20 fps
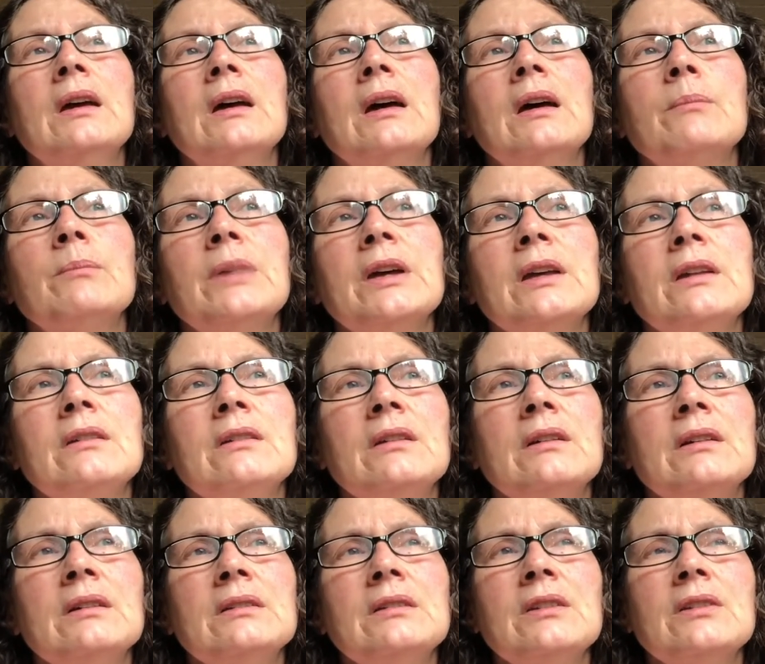But,
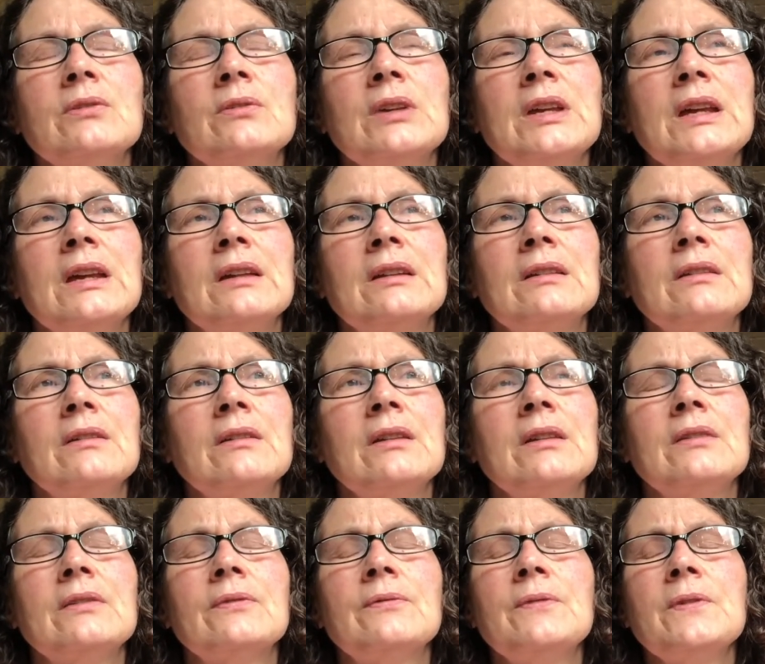again,
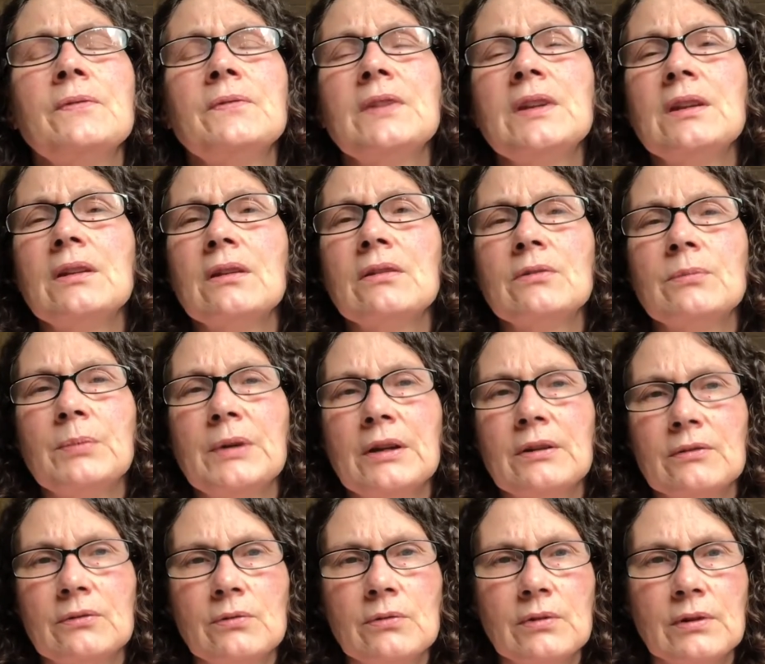he's a 1,500-pound
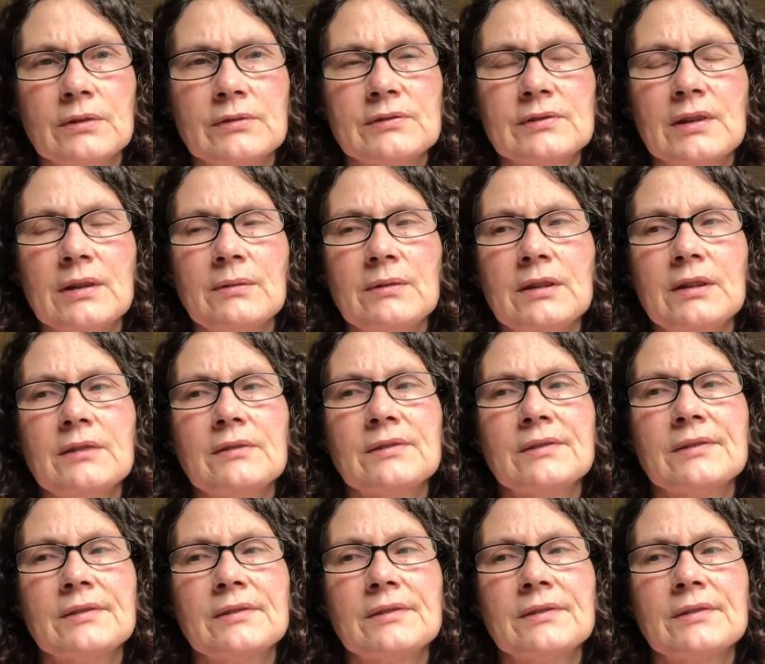horse. I mean,